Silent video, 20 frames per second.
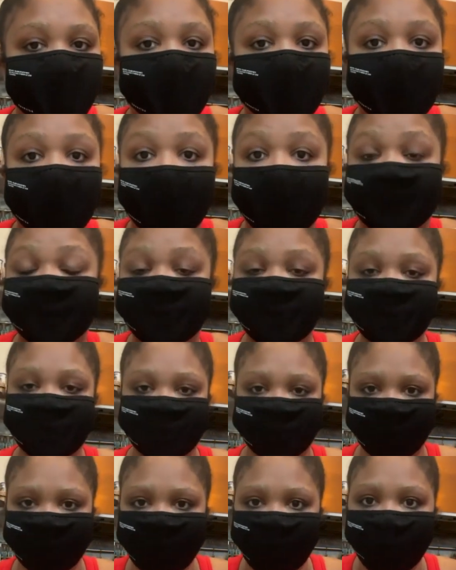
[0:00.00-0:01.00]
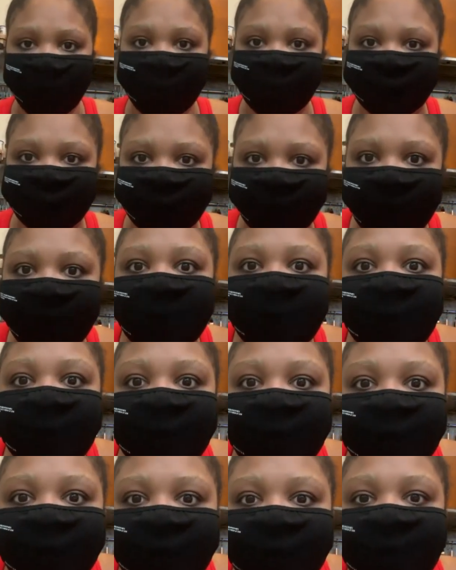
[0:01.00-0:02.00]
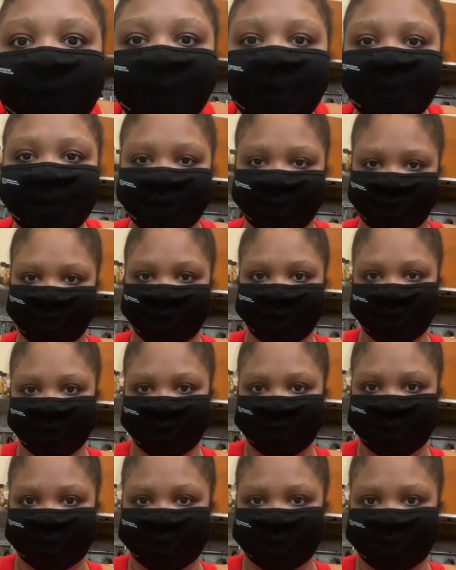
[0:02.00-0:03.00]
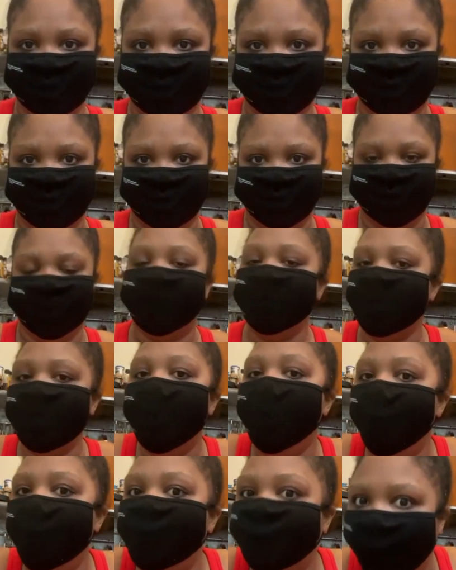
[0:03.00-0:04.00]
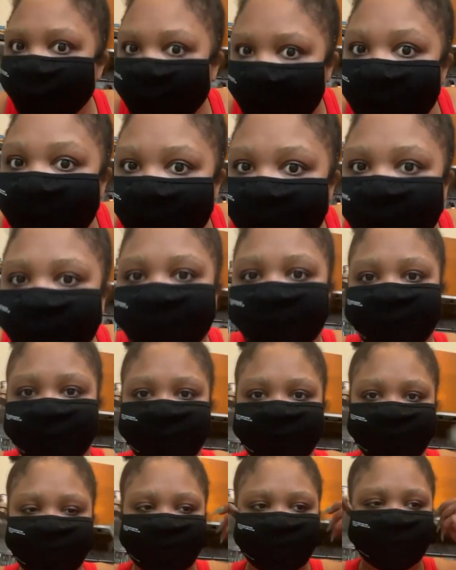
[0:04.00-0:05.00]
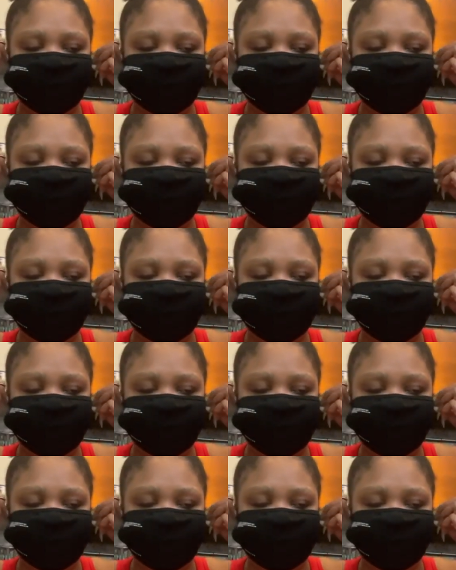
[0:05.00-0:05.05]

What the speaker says: out here like, get over here. Get over here.